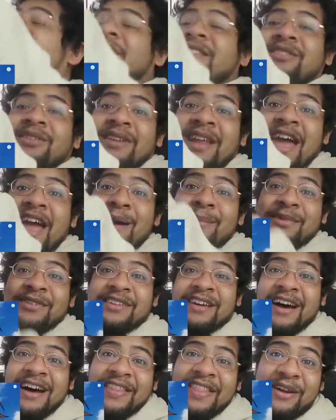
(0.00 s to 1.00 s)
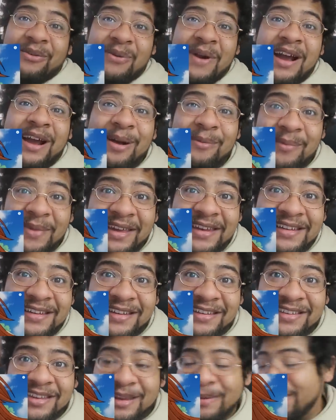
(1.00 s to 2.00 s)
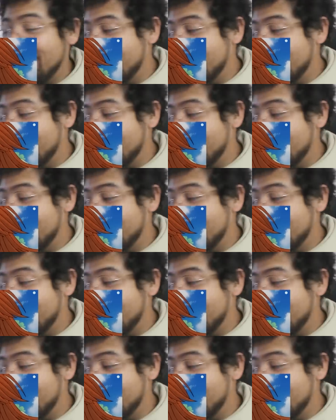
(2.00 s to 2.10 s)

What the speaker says: this on Amazon. They recommended it to